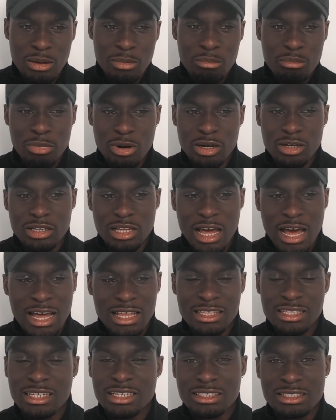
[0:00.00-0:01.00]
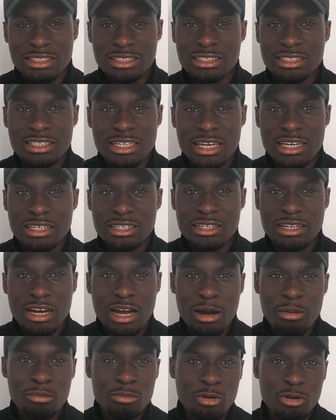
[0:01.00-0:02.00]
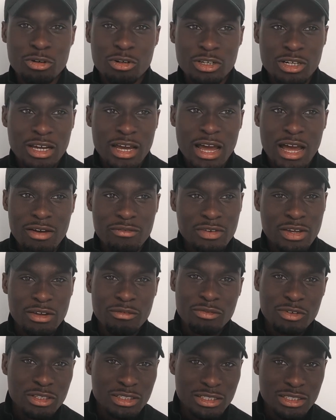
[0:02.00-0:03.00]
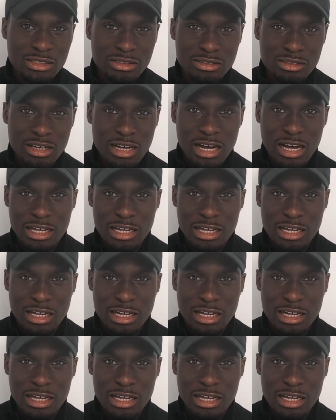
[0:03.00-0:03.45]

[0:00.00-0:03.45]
But at the end of the day, I'm not gonna have everything.